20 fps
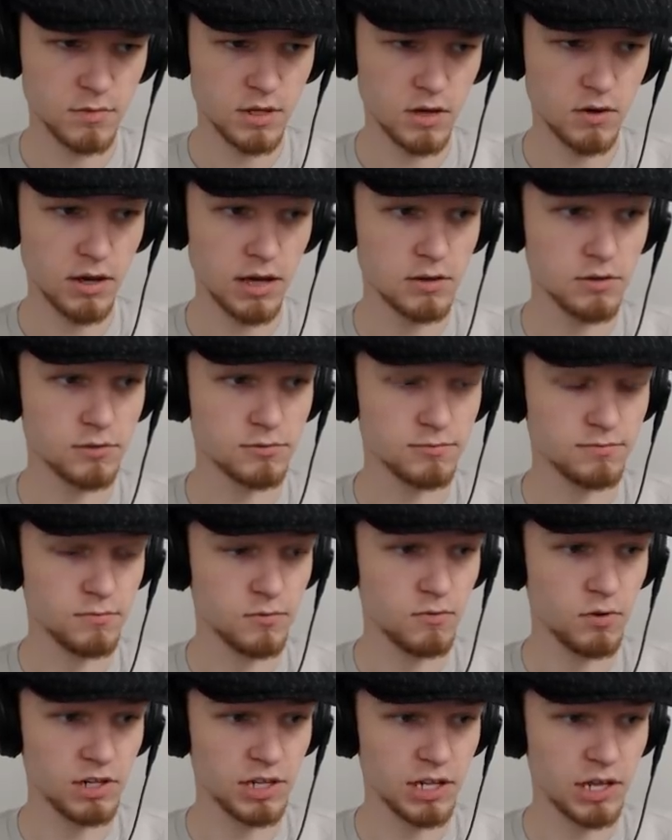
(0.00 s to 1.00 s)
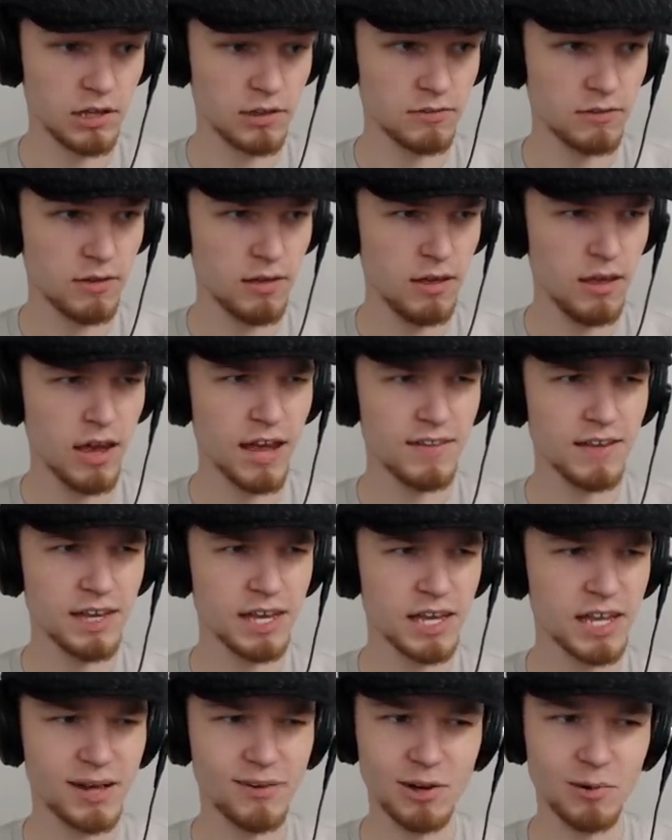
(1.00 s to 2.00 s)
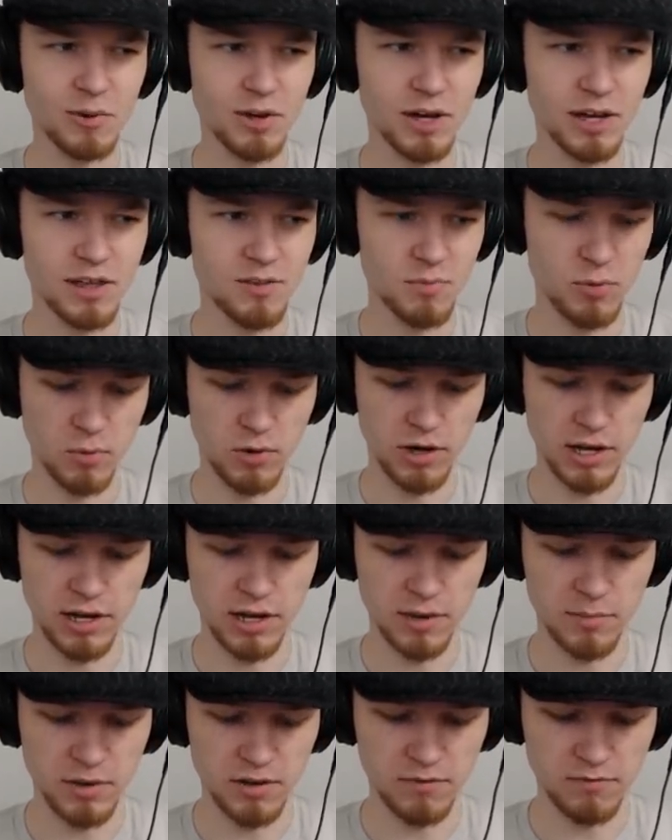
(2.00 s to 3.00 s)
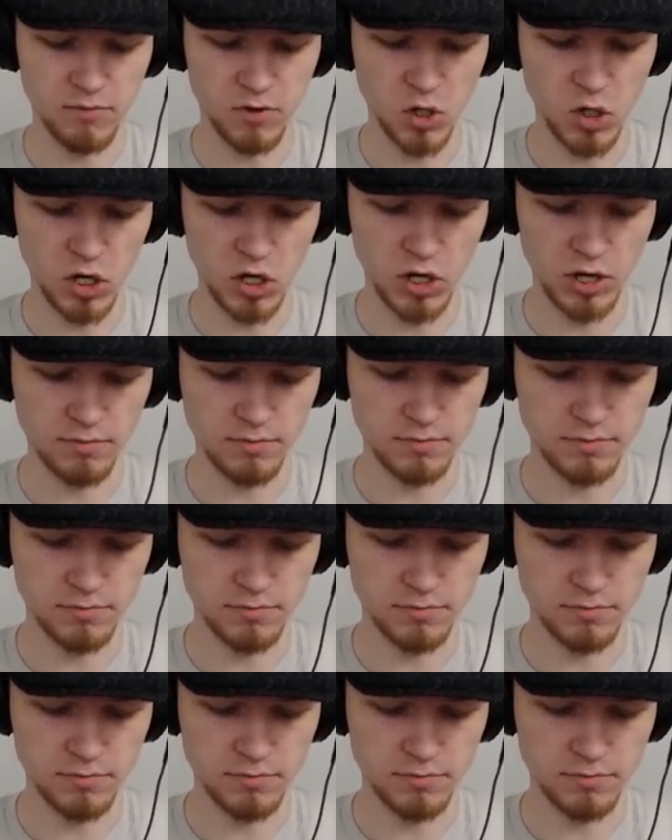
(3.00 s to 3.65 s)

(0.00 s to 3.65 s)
Okay, cool. Full health. I think I already was, but why not be fuller?